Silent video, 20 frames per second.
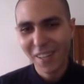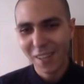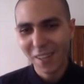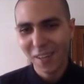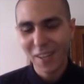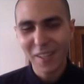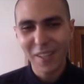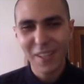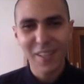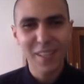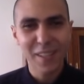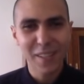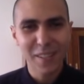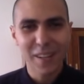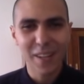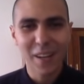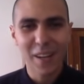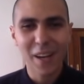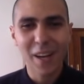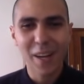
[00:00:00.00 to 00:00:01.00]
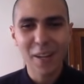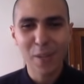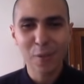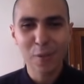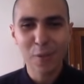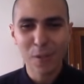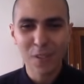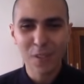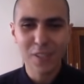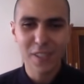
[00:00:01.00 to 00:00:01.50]
Like a kid, a
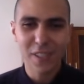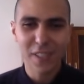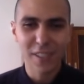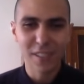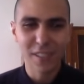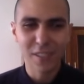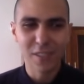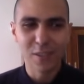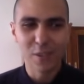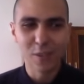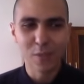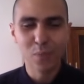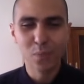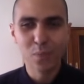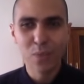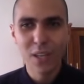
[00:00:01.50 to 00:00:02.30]
curious kid, you know.